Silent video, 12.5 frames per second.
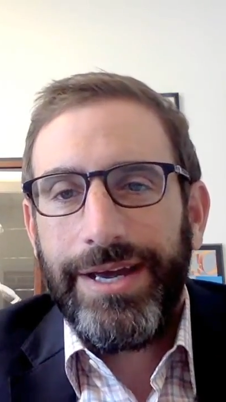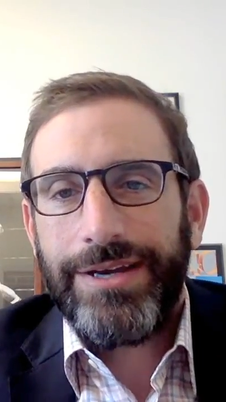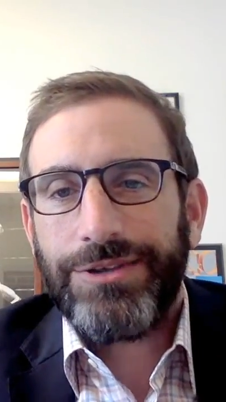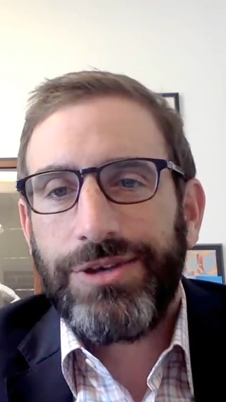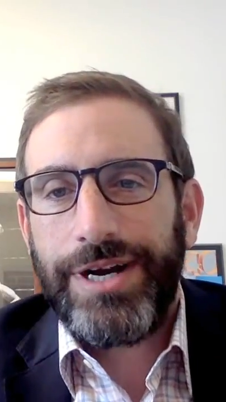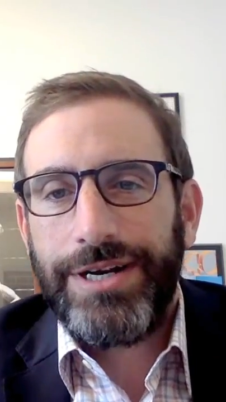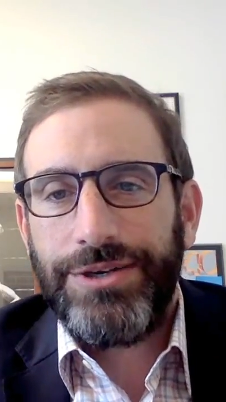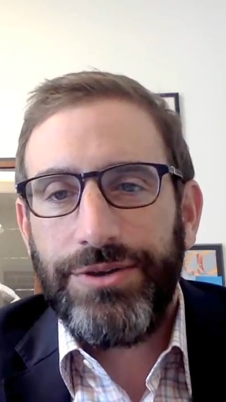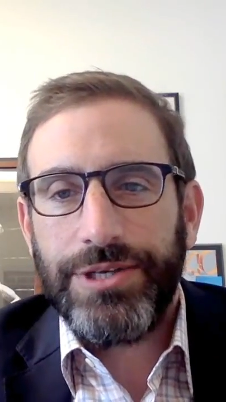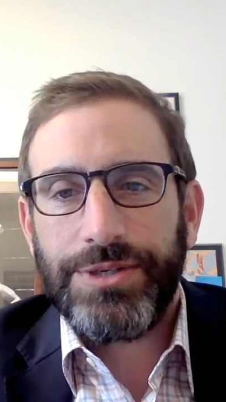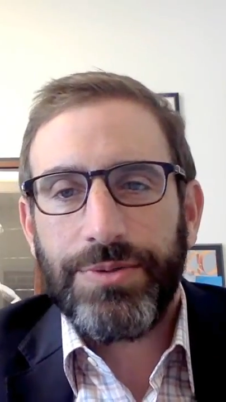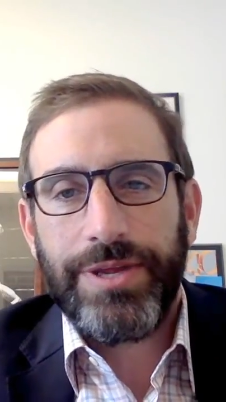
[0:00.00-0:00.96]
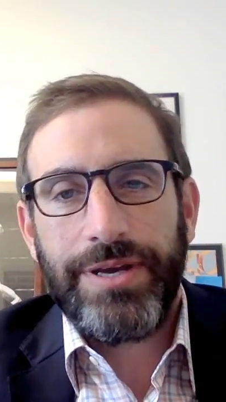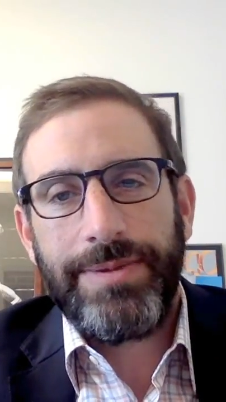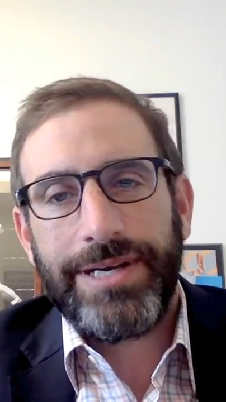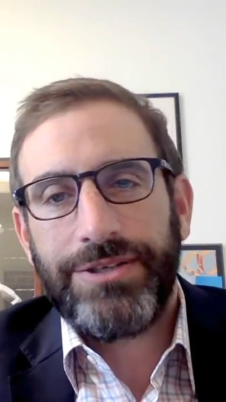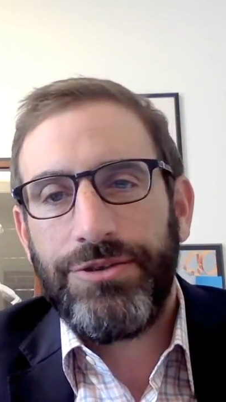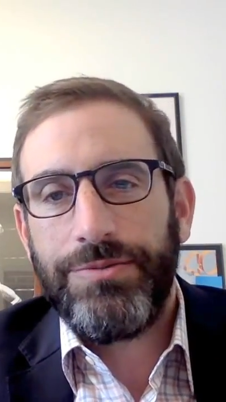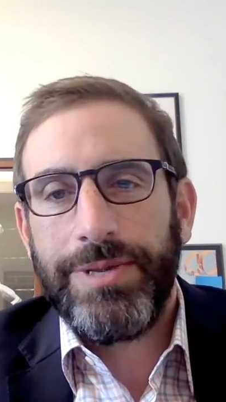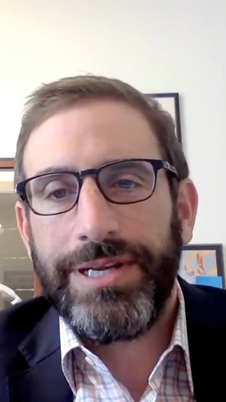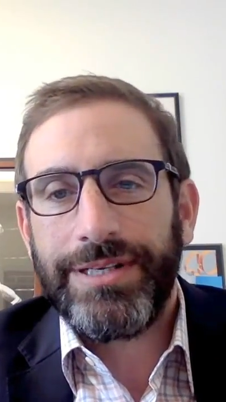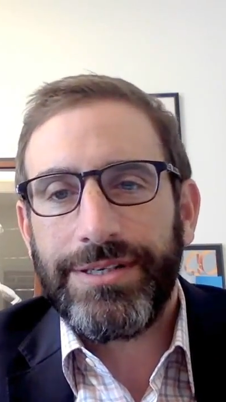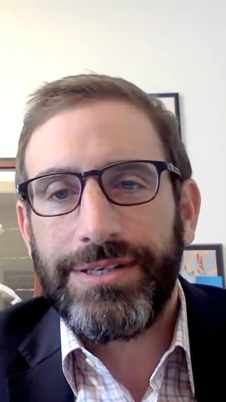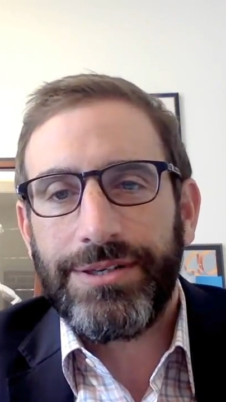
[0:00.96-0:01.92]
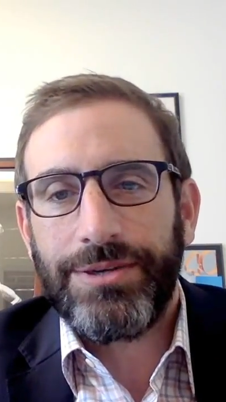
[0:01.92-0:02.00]
I'll try to do this within about 2
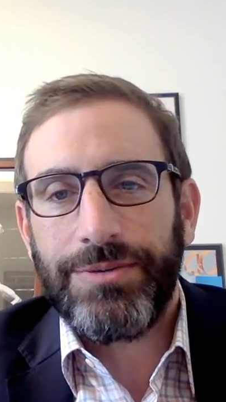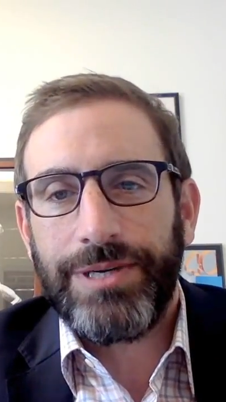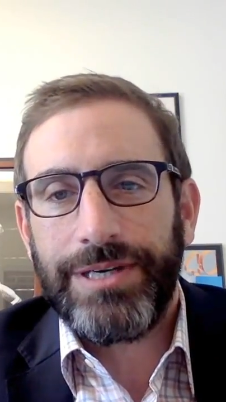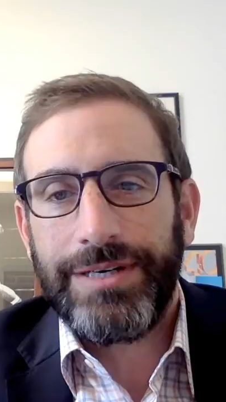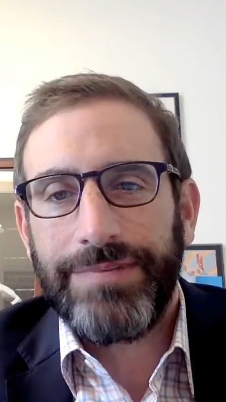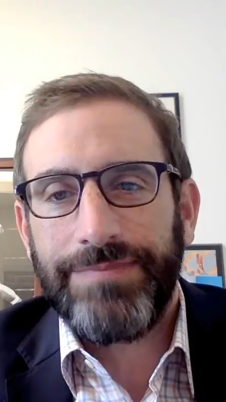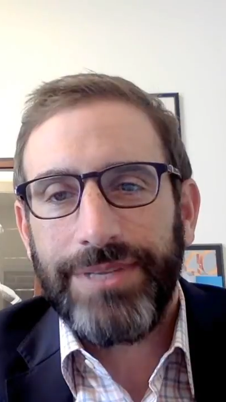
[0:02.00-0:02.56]
minutes, so